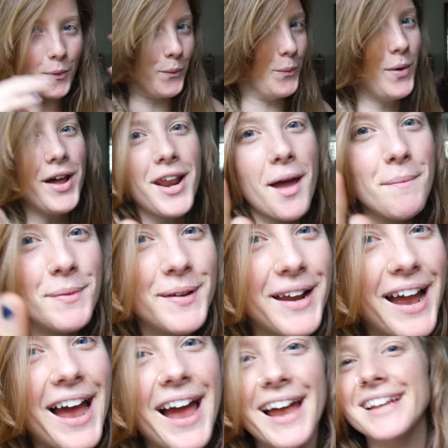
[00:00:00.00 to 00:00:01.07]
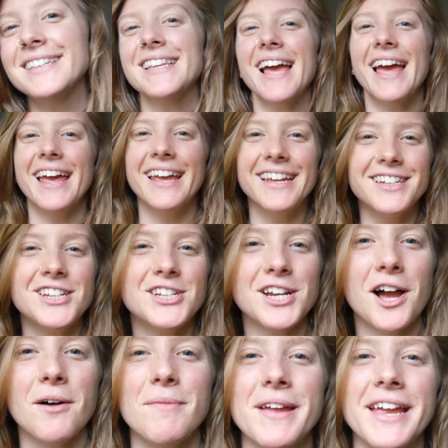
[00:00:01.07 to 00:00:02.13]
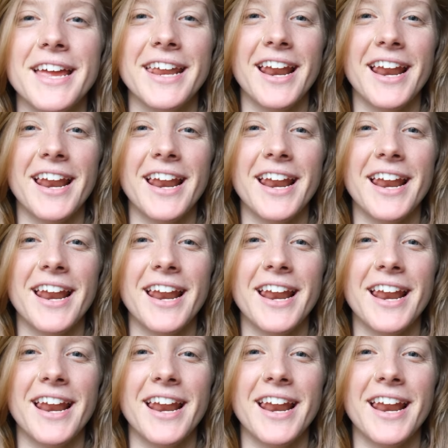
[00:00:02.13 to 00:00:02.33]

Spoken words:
What up, you guys? It's Shelby,